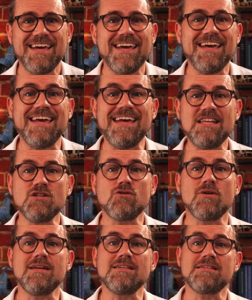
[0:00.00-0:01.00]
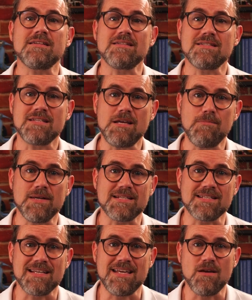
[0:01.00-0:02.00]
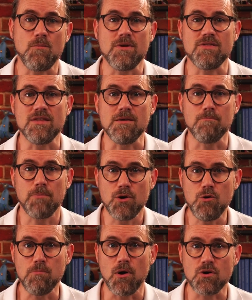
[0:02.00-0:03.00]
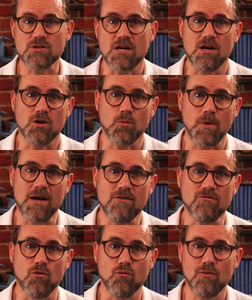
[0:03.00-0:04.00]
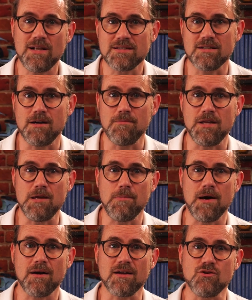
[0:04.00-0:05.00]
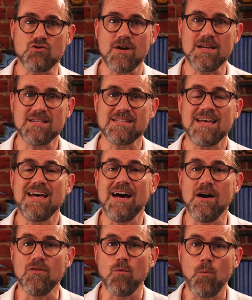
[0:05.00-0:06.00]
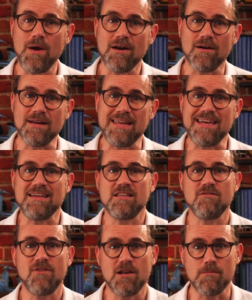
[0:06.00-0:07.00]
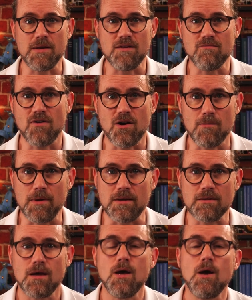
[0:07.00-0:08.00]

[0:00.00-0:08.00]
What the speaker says: it integrates seamlessly with the Blue Box hardware for real-time debug and trace and the WinIdea development environment,